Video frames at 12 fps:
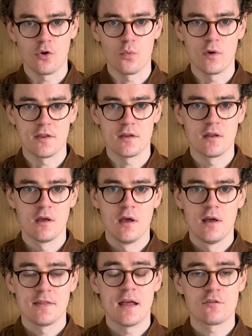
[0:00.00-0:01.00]
with it.
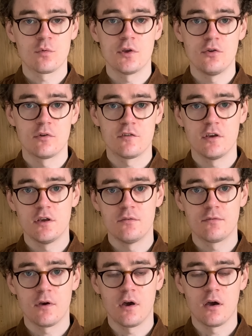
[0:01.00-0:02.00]
That's what you receive.